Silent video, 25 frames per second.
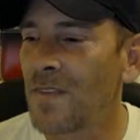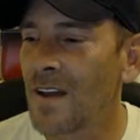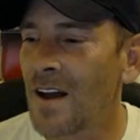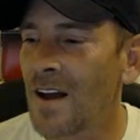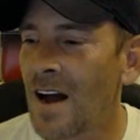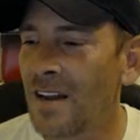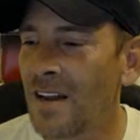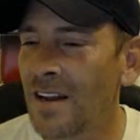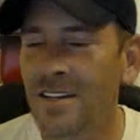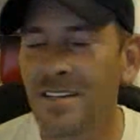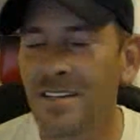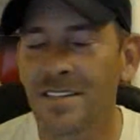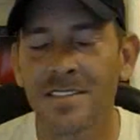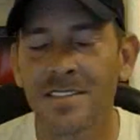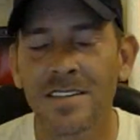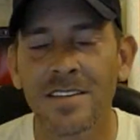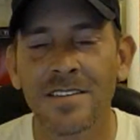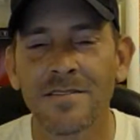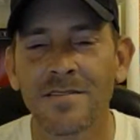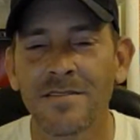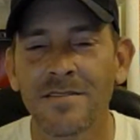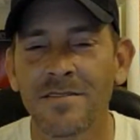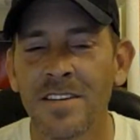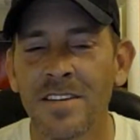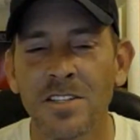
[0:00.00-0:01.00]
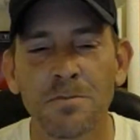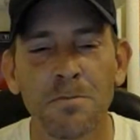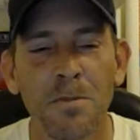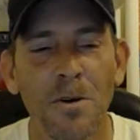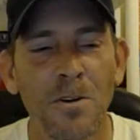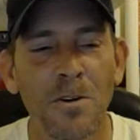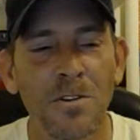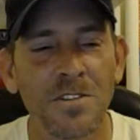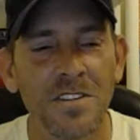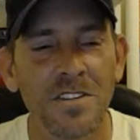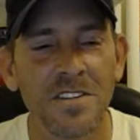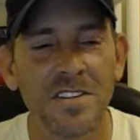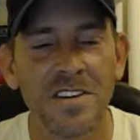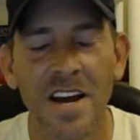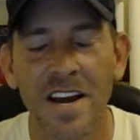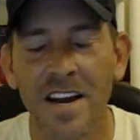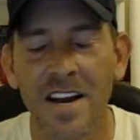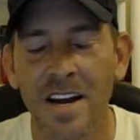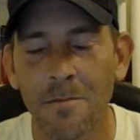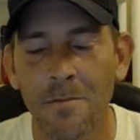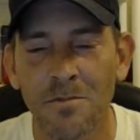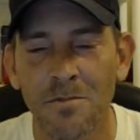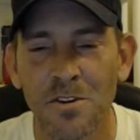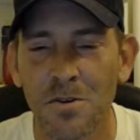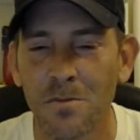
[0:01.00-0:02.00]
I let this person take
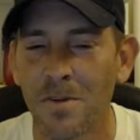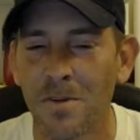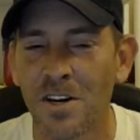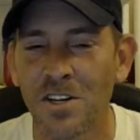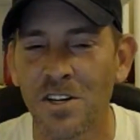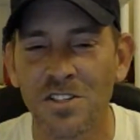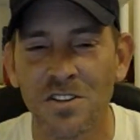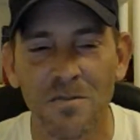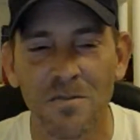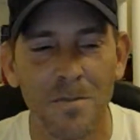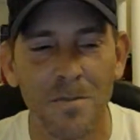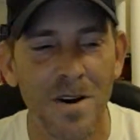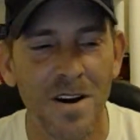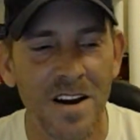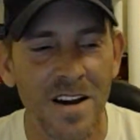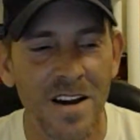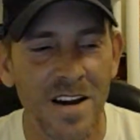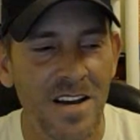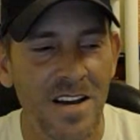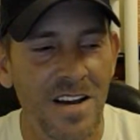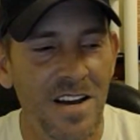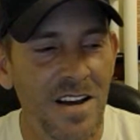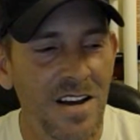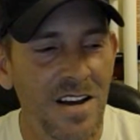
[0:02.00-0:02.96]
up too much of my,